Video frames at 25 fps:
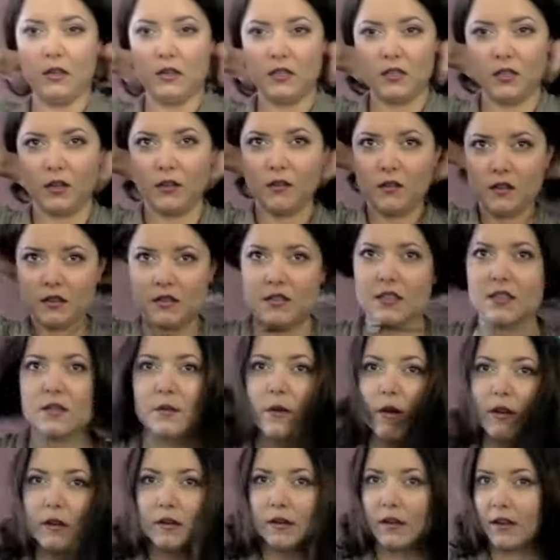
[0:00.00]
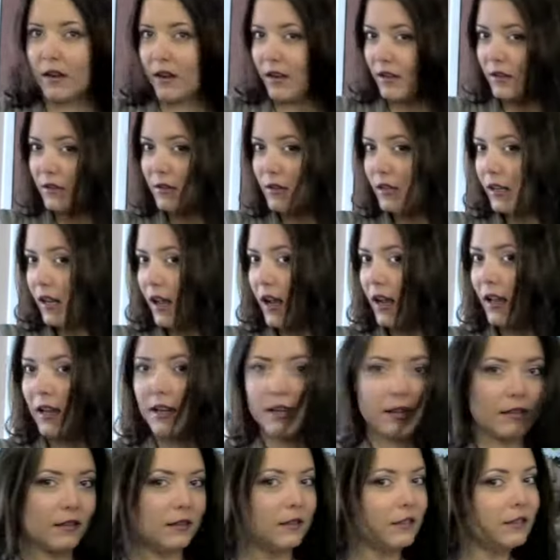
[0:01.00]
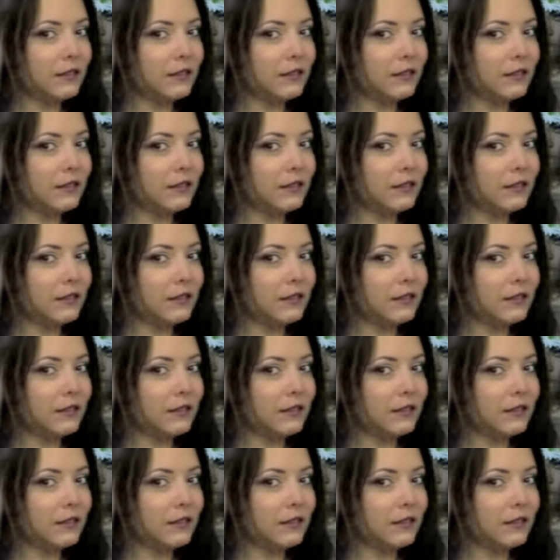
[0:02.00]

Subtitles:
So this is what I look like.